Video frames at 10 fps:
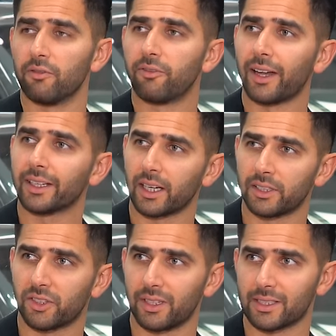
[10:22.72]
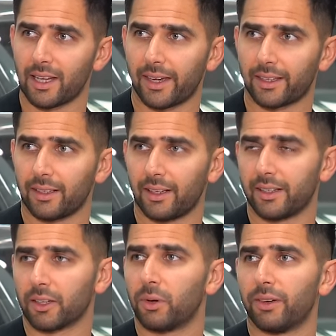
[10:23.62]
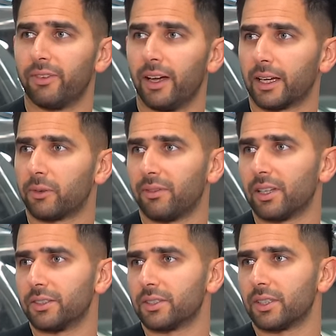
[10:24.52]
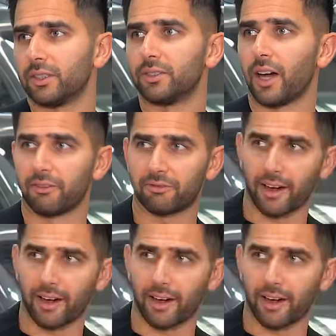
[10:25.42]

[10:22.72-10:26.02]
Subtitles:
Fine and Country is like an equivalent to Knight